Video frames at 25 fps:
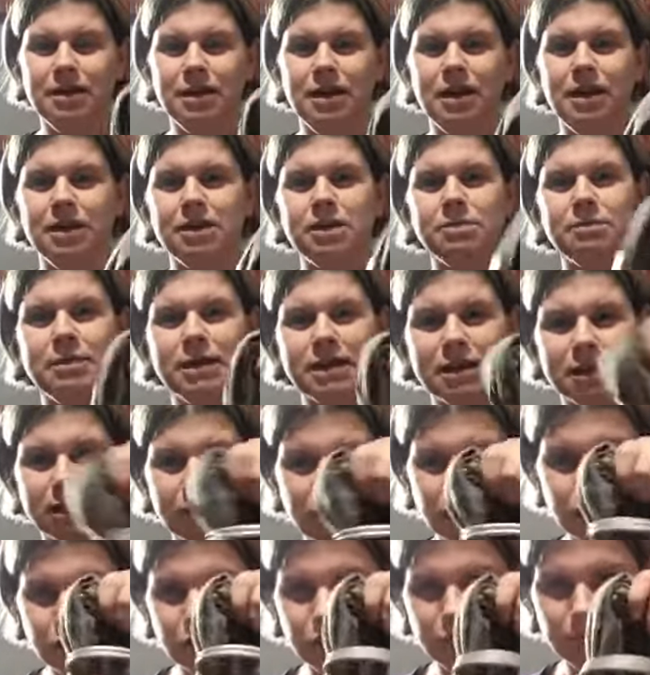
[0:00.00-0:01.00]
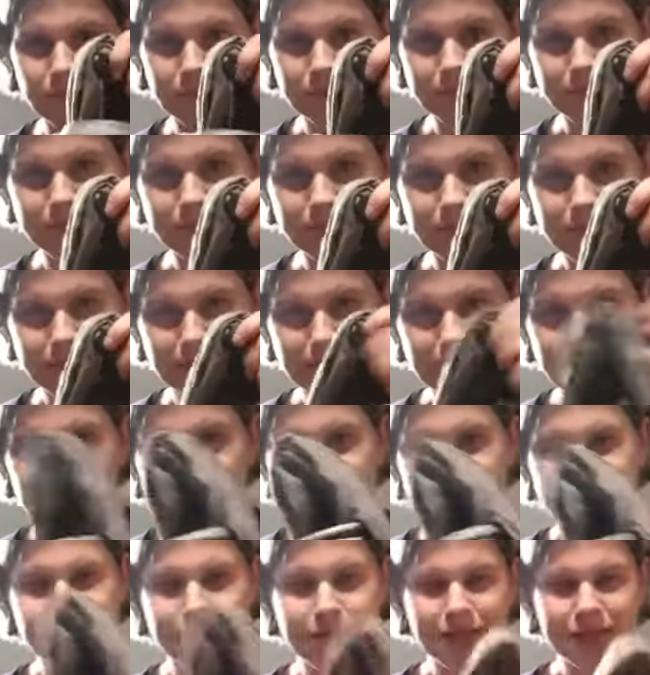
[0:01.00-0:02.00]
and you make a loop.
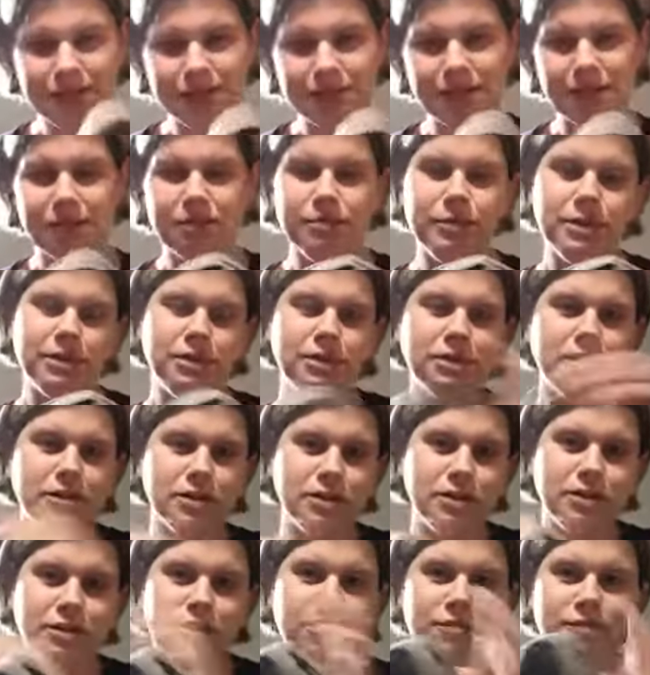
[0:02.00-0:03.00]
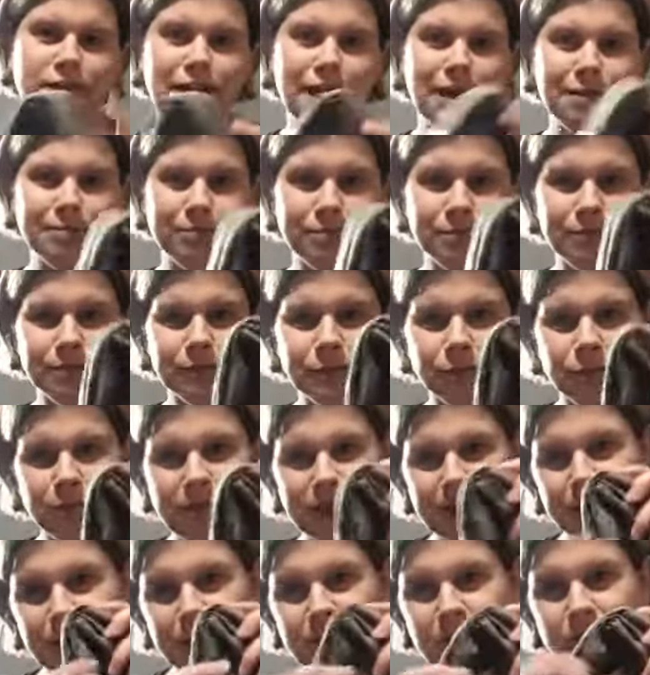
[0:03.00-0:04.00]
So basically, when you do a wrap, you're
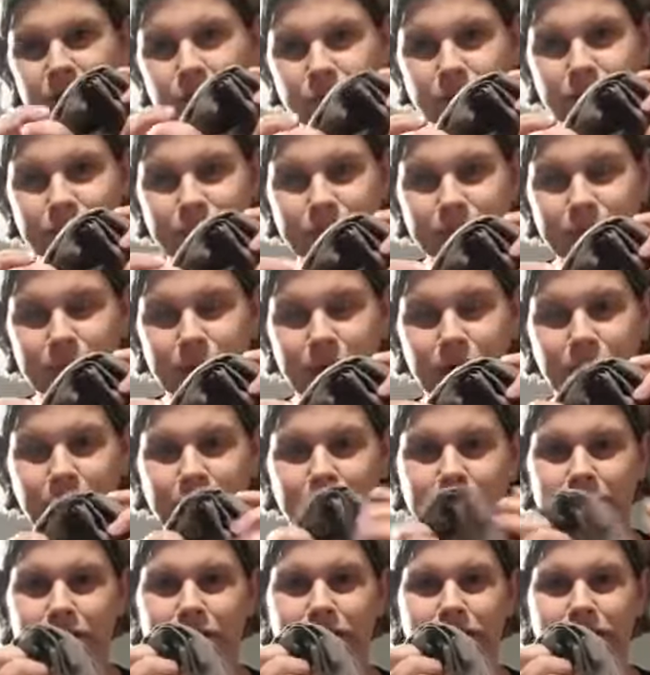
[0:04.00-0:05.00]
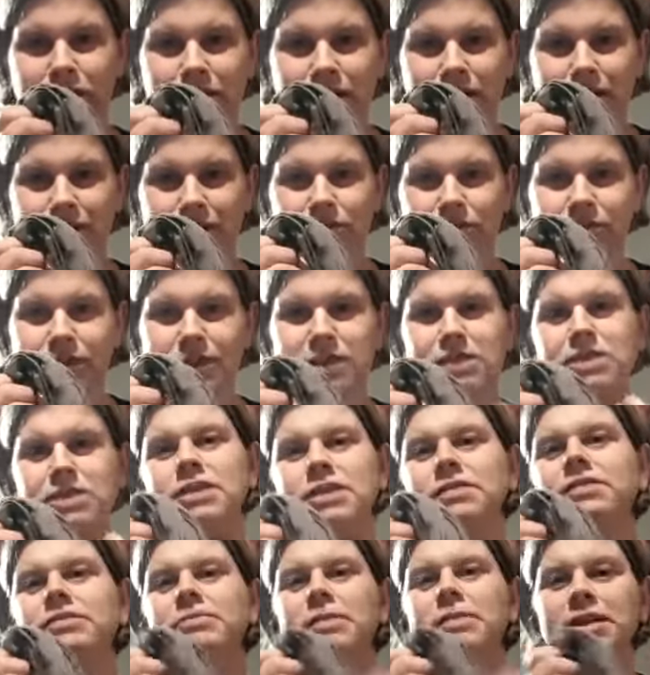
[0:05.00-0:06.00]
making a loop as well, but you don't have your rings. You
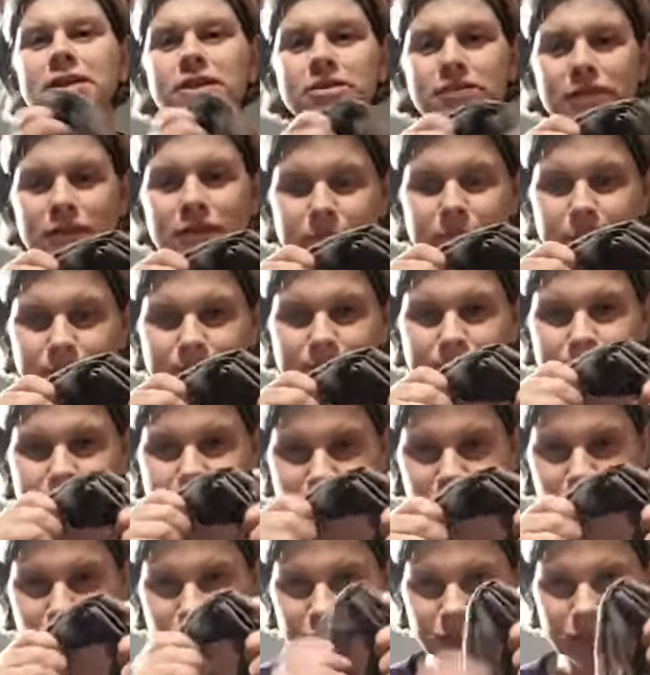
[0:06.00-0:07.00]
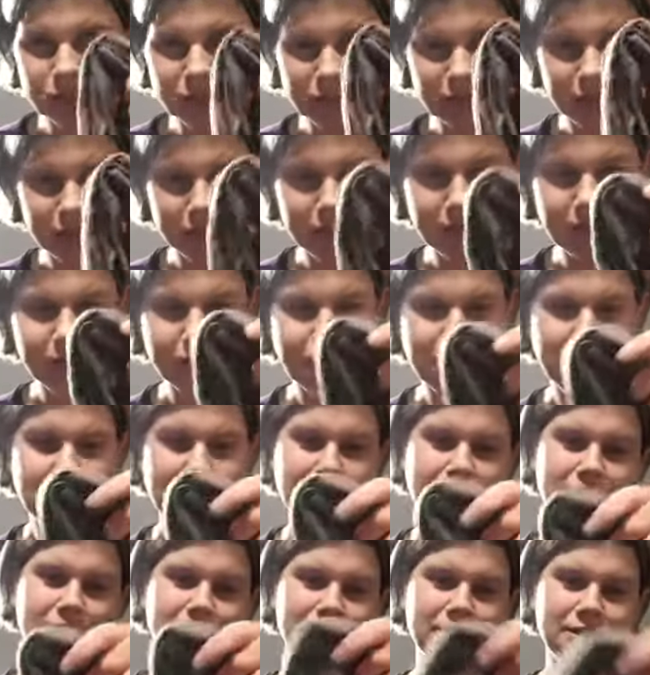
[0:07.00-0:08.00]
have to make your own one. So I'll show you.
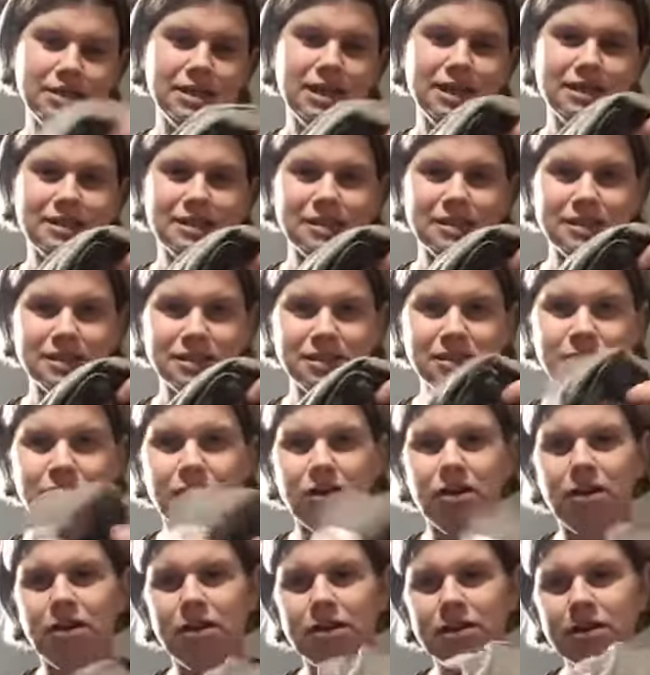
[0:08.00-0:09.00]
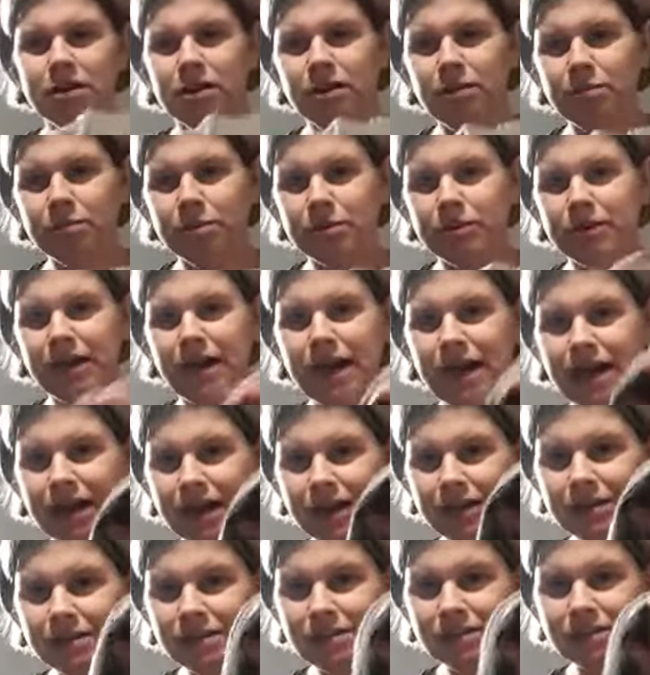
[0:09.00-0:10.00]
So that's the start. Put your
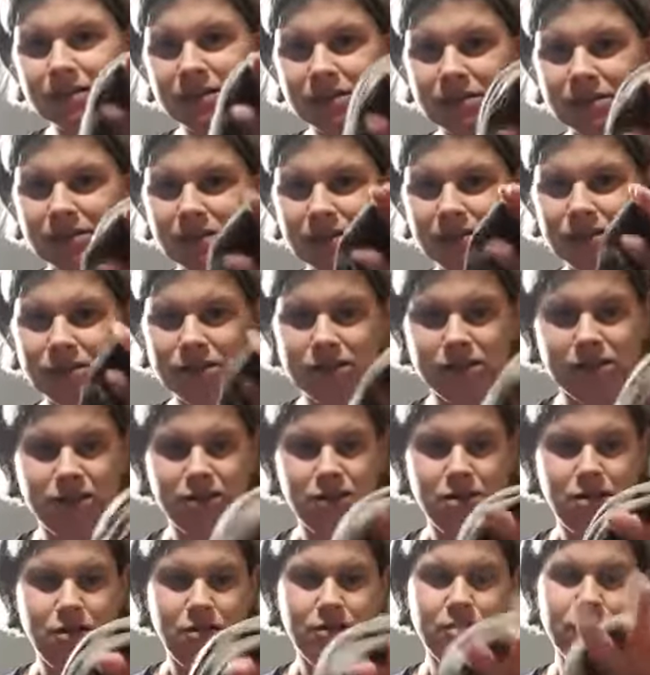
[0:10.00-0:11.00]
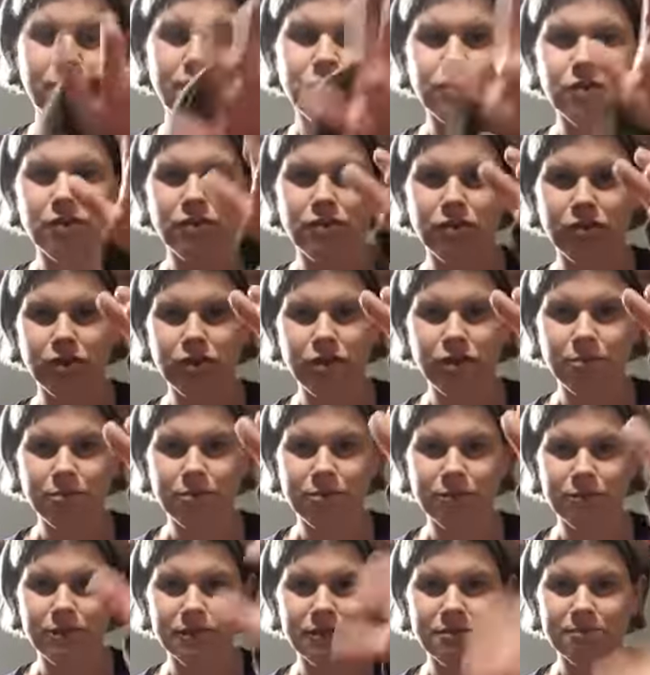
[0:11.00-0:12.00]
hand through the loop
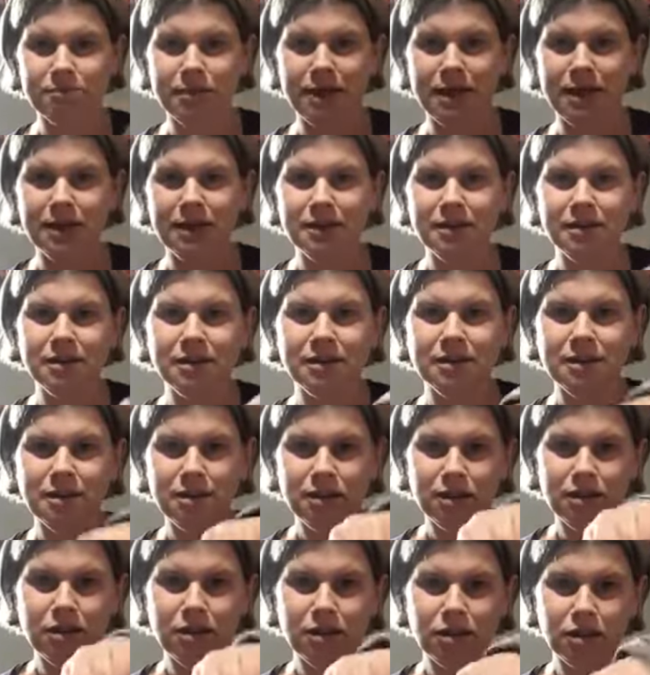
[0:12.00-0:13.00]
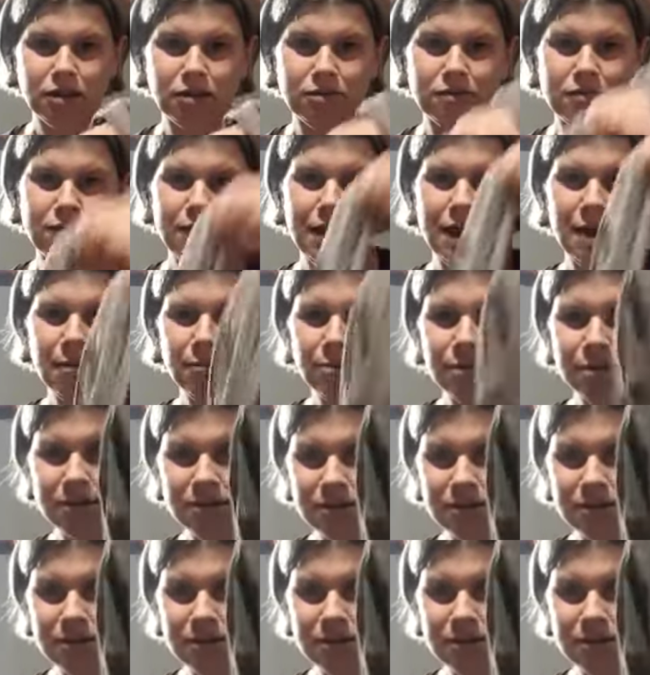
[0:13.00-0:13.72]
you just made, grab